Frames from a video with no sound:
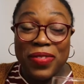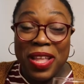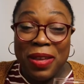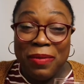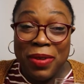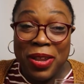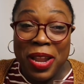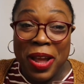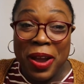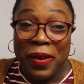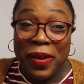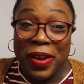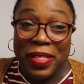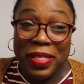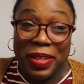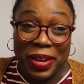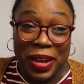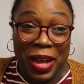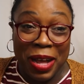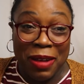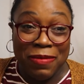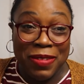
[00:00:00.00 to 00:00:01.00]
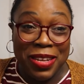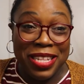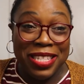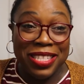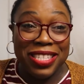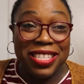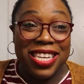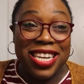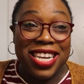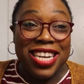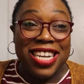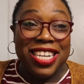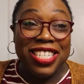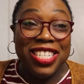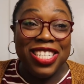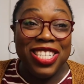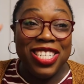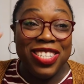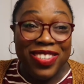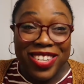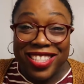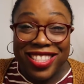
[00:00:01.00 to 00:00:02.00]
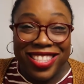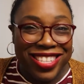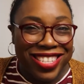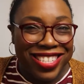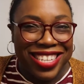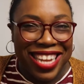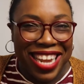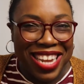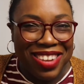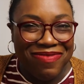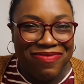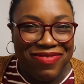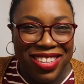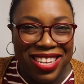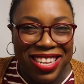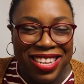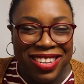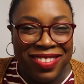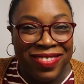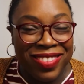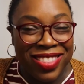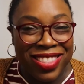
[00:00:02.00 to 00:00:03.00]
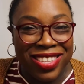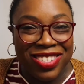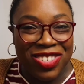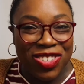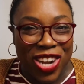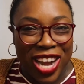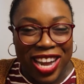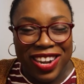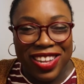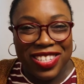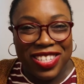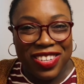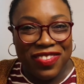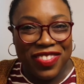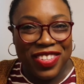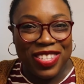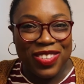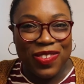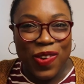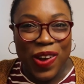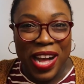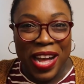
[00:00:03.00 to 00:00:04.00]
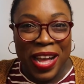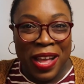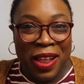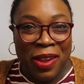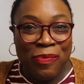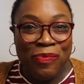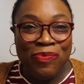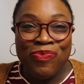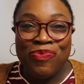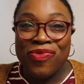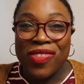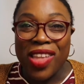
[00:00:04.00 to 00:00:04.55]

Let me know in the comments, did you get the same thing with the dryness of this wine?